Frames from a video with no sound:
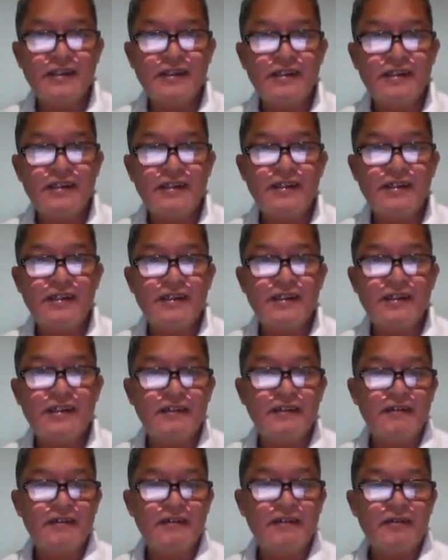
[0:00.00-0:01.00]

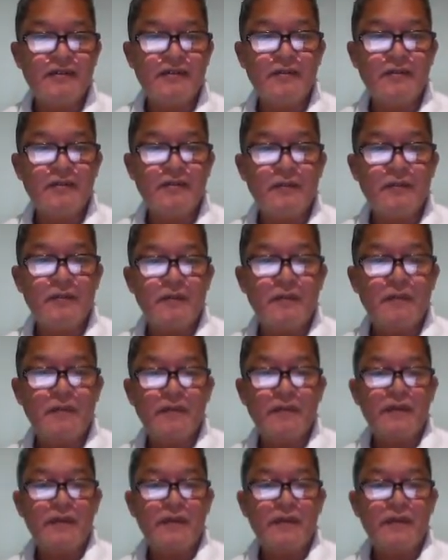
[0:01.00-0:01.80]
No one is speaking in this clip.